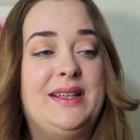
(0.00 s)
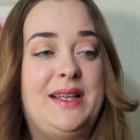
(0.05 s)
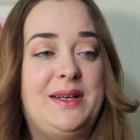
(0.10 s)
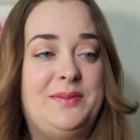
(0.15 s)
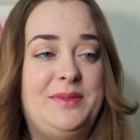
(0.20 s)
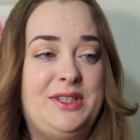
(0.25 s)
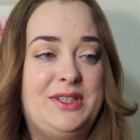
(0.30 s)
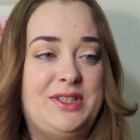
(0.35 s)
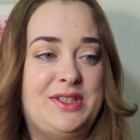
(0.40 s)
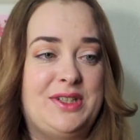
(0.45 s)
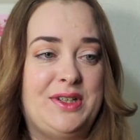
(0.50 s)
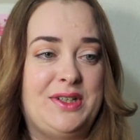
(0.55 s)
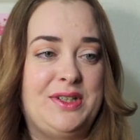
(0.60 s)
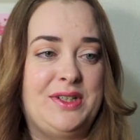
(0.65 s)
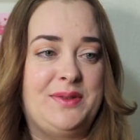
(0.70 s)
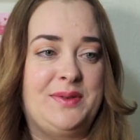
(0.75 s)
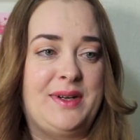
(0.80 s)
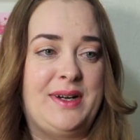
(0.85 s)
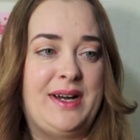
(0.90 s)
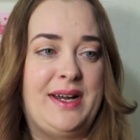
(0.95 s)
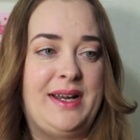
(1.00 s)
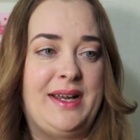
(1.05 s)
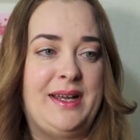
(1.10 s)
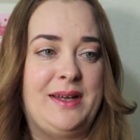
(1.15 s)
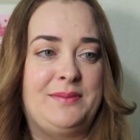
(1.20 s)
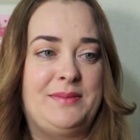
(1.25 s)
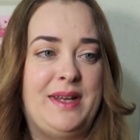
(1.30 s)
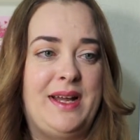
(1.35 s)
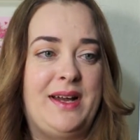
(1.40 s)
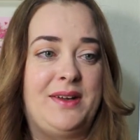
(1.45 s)
let me show you where I
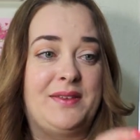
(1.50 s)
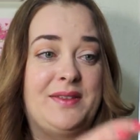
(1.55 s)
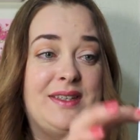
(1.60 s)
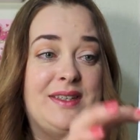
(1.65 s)
am now.